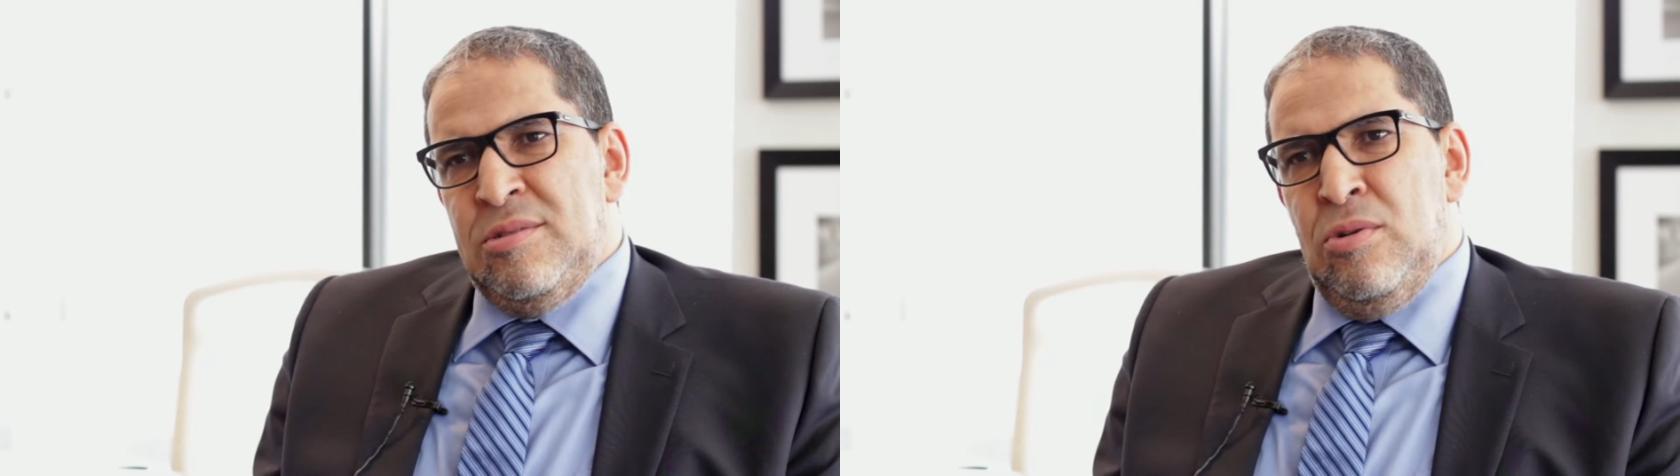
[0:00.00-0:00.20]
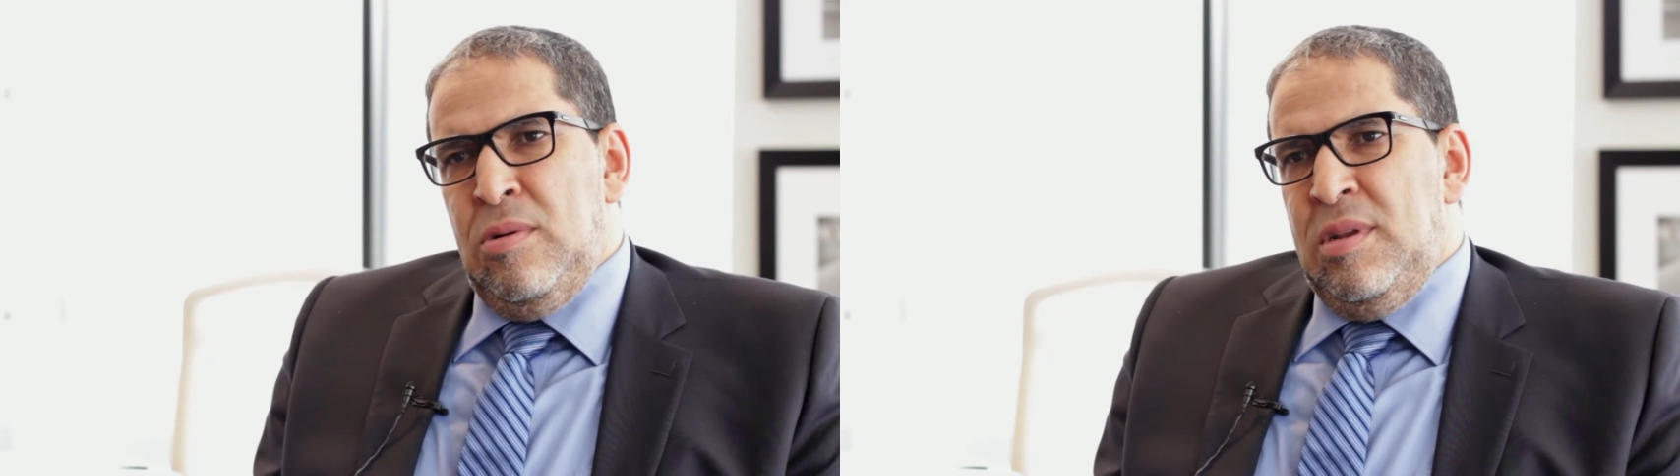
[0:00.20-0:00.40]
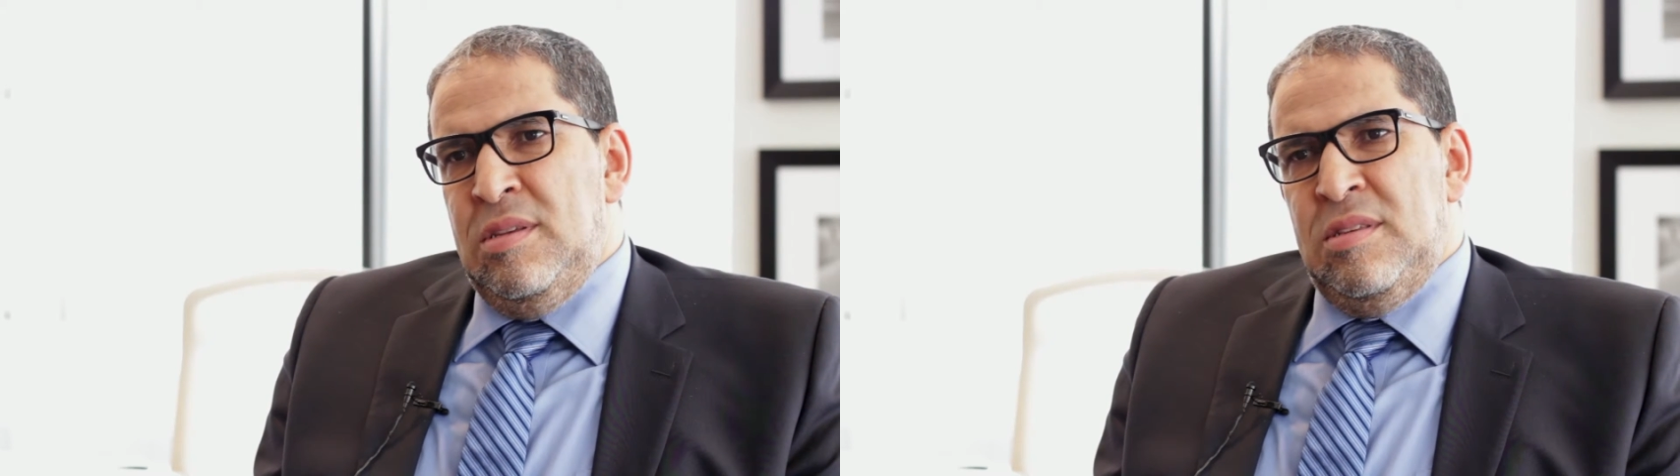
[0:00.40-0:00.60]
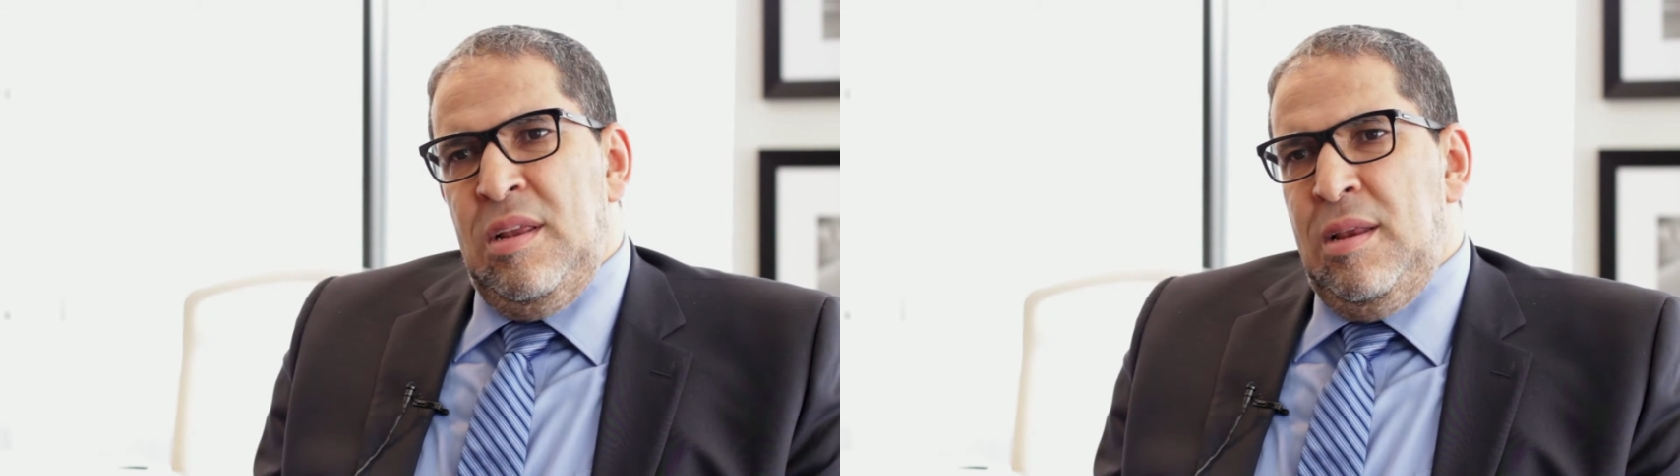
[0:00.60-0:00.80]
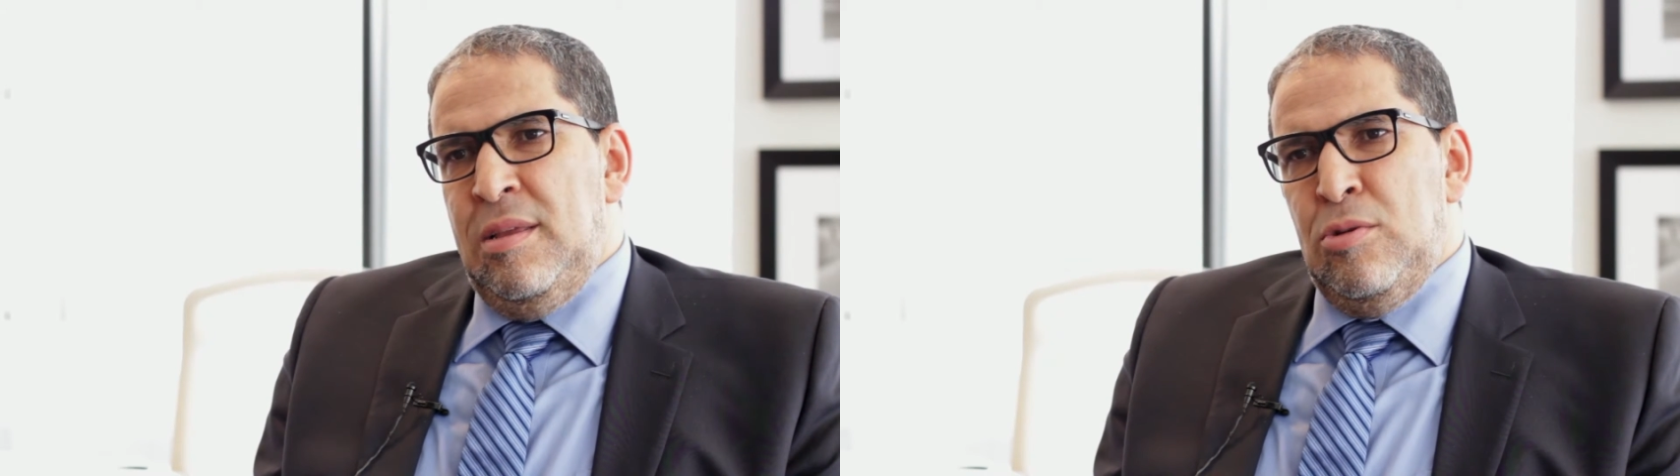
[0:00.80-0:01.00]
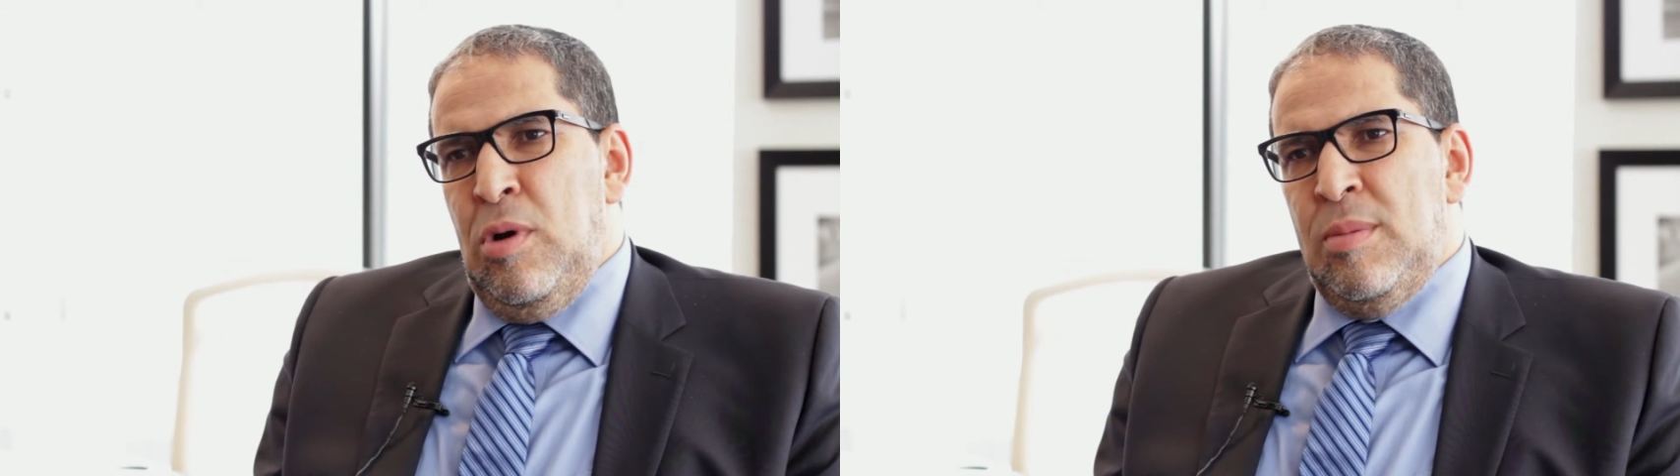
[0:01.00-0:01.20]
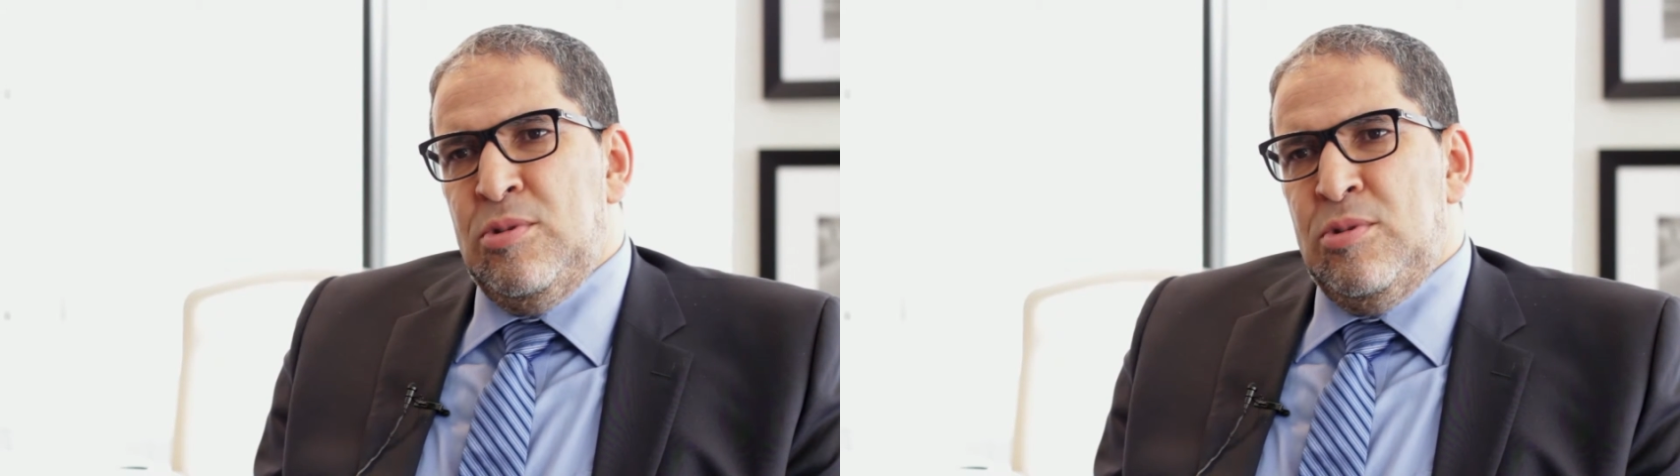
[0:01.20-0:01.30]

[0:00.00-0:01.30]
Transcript: zone is really to help